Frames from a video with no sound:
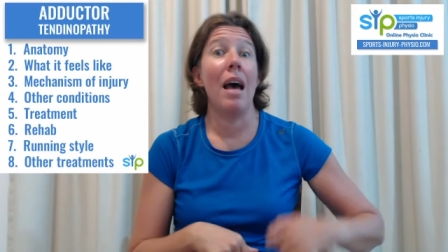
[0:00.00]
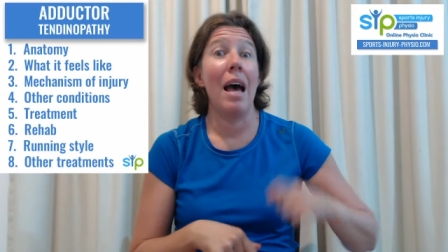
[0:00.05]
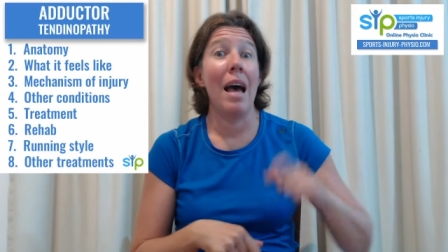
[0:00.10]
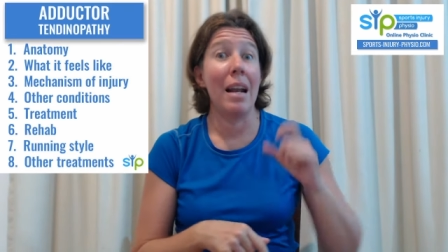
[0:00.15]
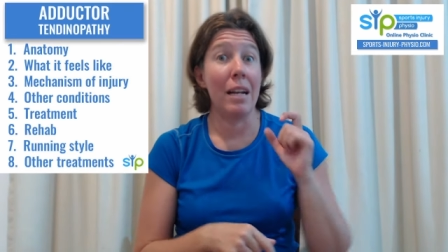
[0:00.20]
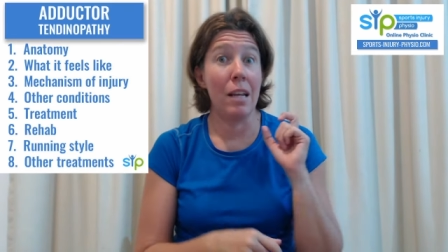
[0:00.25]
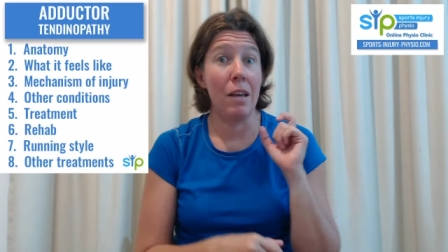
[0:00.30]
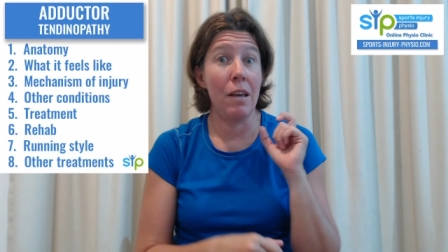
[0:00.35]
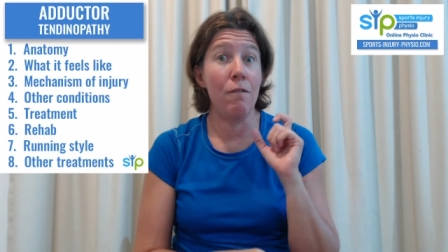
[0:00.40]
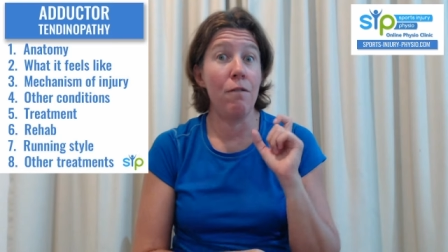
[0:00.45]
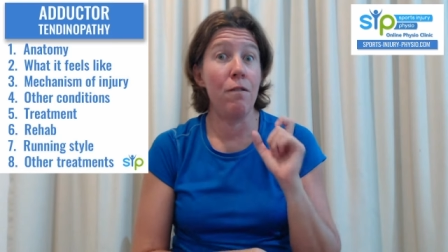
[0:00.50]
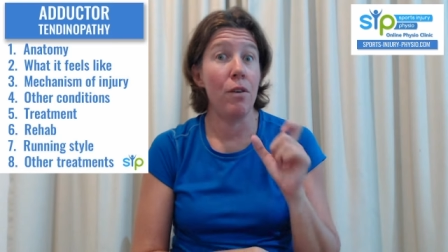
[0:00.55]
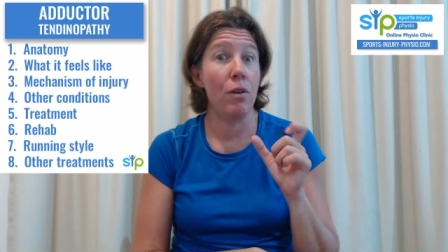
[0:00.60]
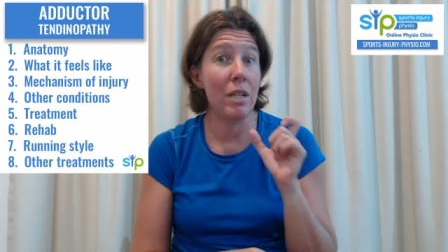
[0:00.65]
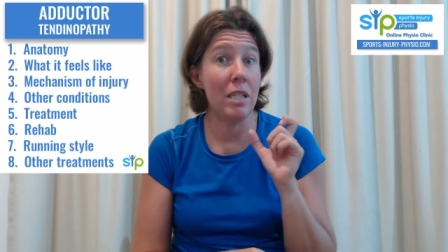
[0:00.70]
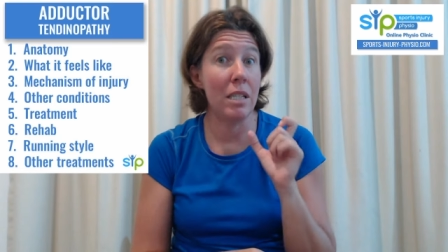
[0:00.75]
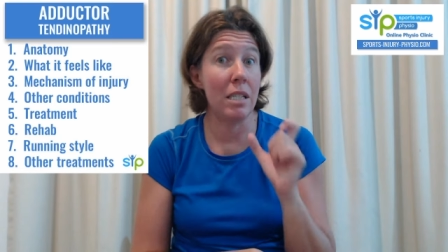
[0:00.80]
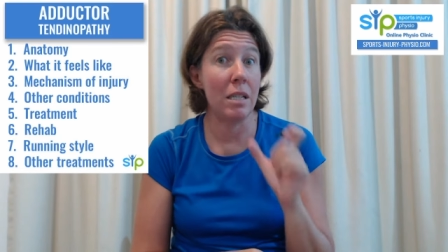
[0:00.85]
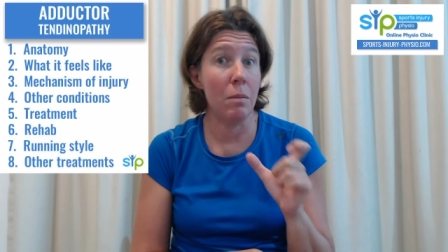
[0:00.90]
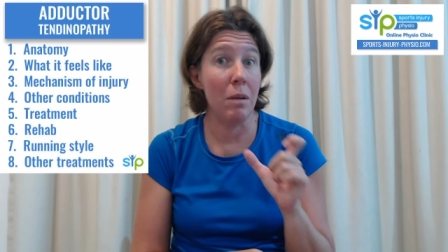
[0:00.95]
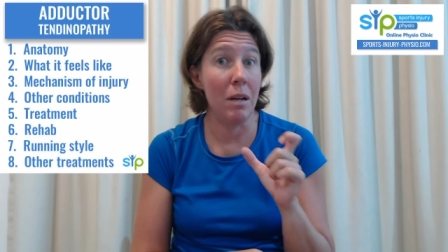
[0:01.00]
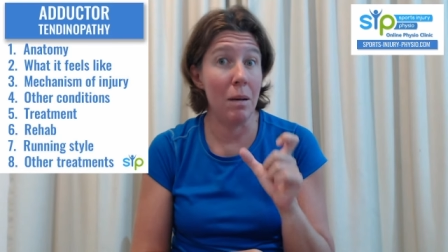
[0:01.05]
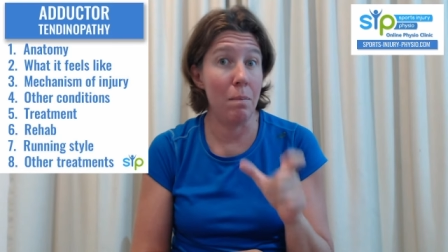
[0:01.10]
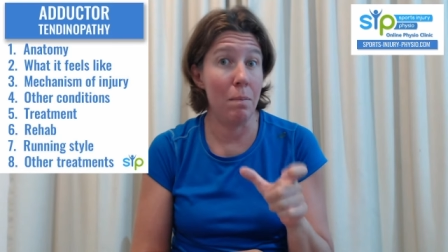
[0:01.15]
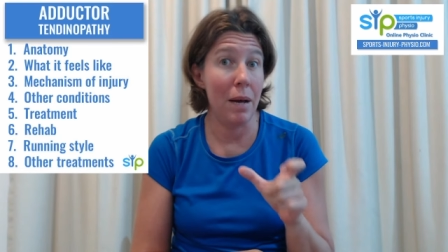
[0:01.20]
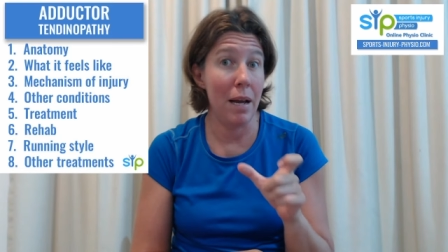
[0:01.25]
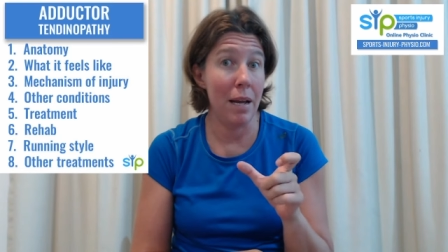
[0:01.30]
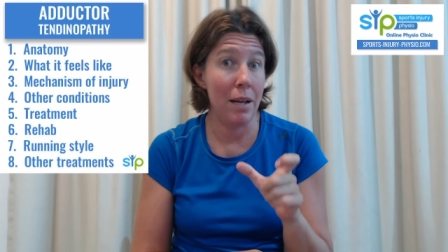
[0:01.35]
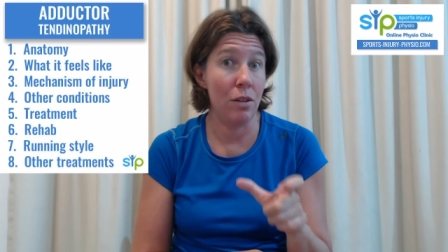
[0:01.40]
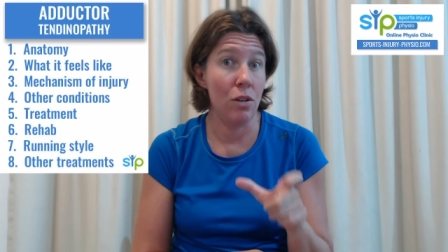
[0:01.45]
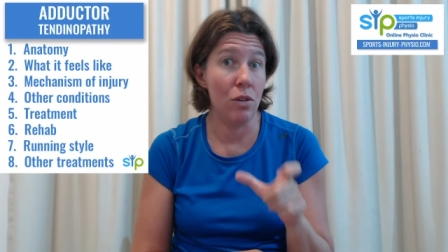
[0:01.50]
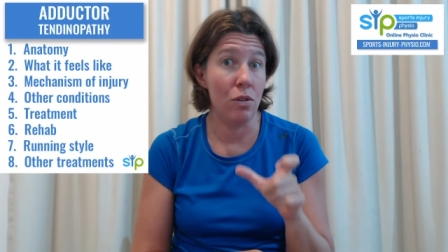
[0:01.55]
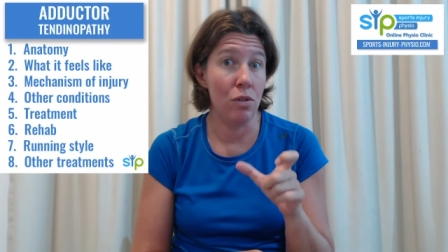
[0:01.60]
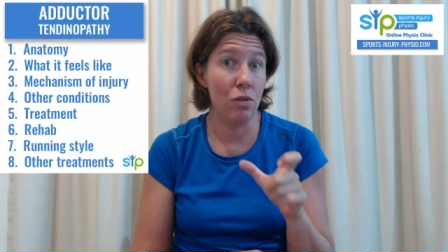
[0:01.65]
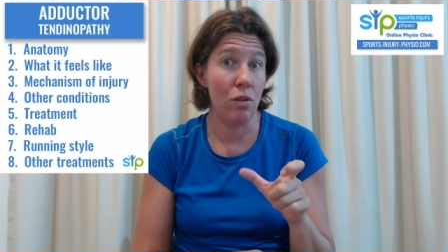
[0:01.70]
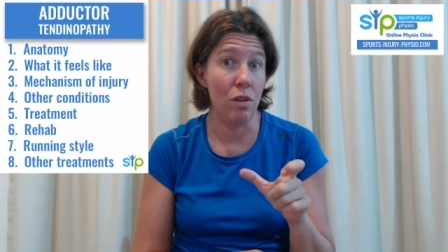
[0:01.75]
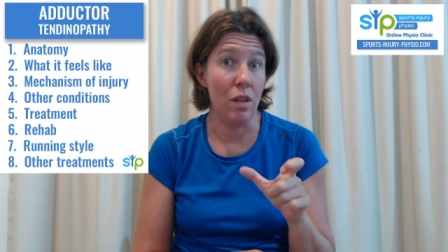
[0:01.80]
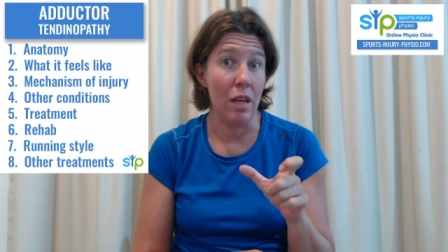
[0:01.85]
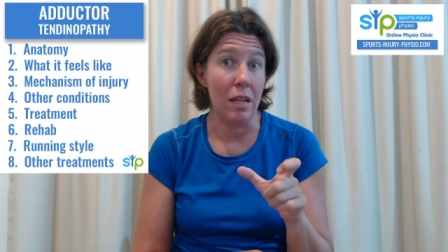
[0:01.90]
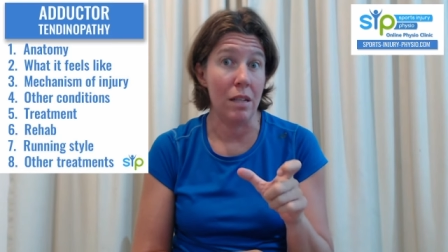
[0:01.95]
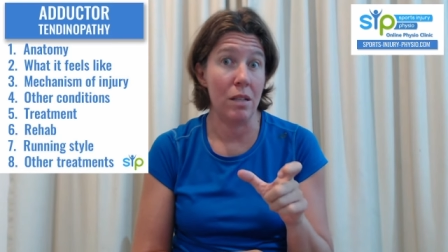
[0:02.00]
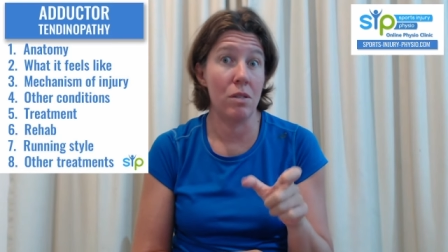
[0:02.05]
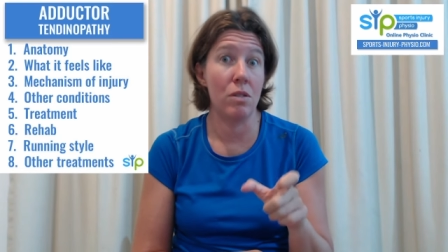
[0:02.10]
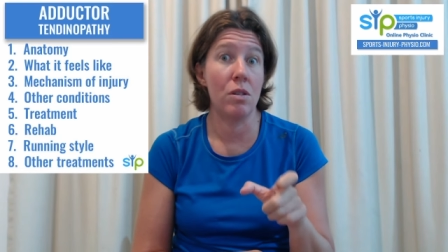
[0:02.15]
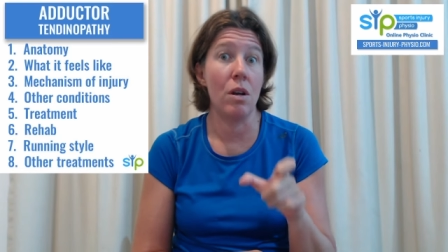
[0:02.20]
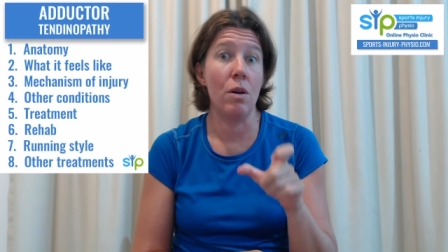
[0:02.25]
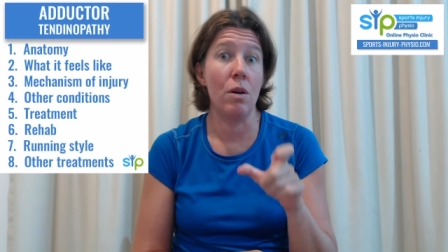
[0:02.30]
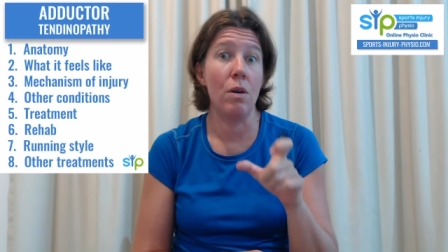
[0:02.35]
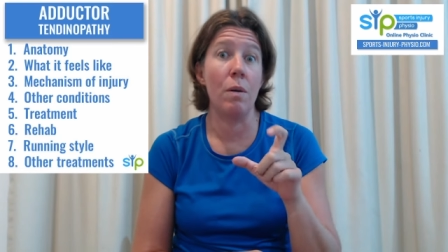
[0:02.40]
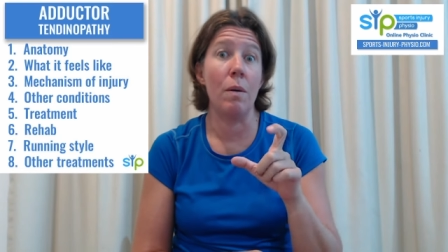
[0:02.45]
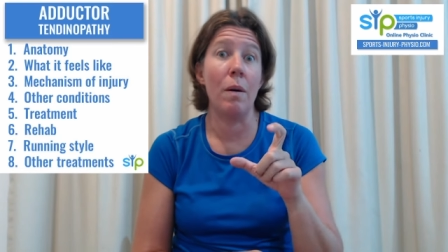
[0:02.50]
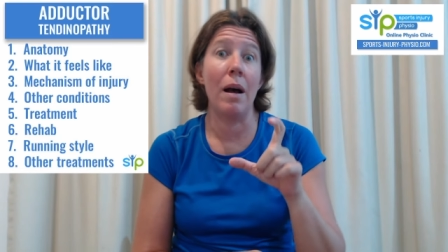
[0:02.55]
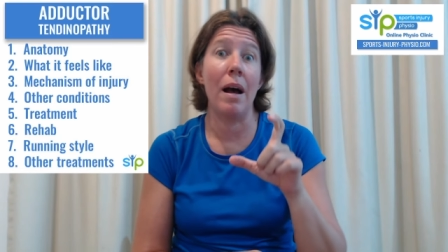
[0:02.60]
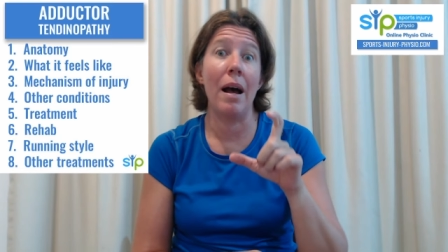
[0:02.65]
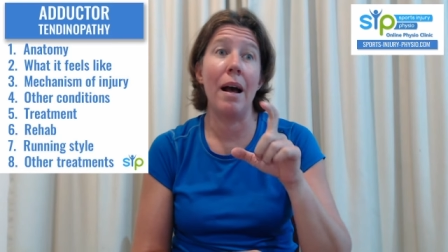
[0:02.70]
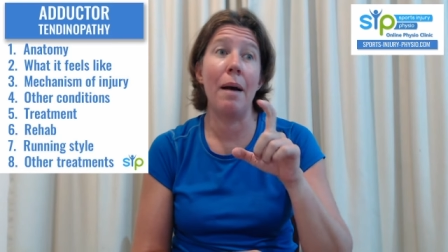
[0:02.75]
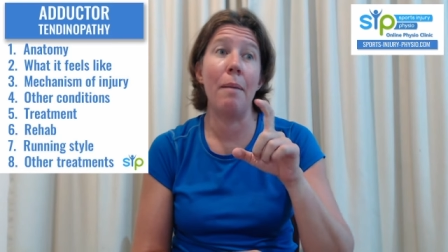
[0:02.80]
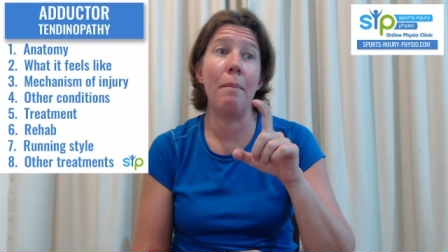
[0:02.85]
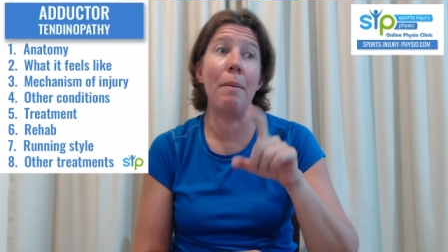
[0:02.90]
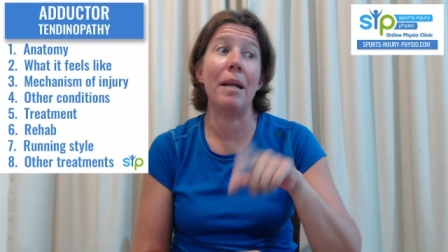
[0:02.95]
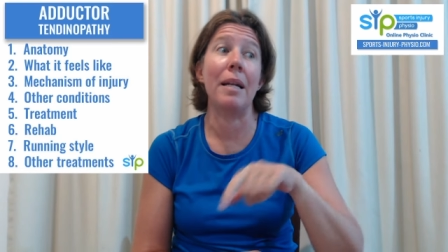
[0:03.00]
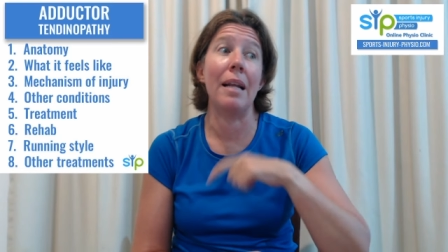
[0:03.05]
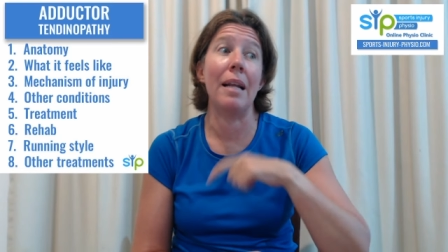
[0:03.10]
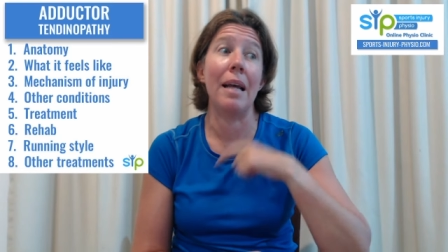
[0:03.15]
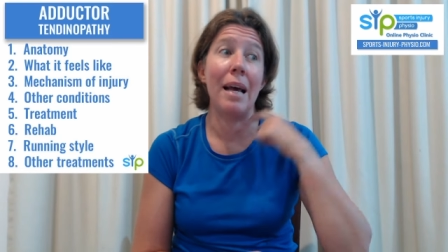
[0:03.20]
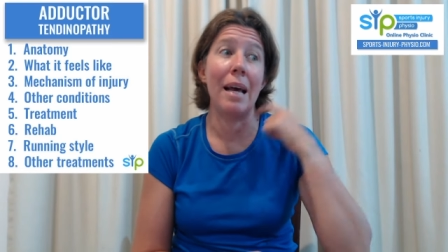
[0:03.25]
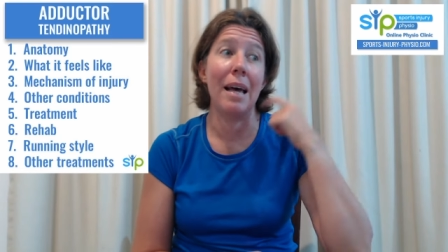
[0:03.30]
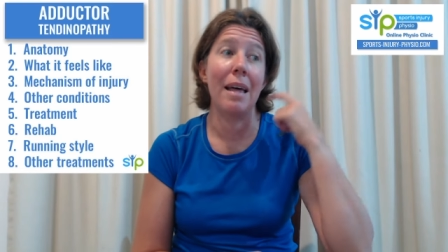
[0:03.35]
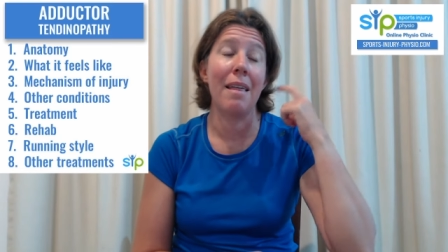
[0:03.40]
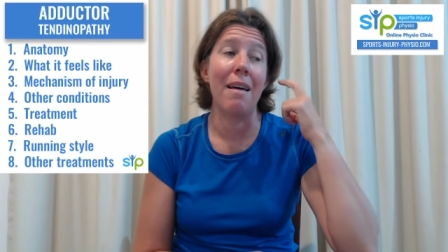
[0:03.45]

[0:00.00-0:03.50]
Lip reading: and give very similar pain to that. So, but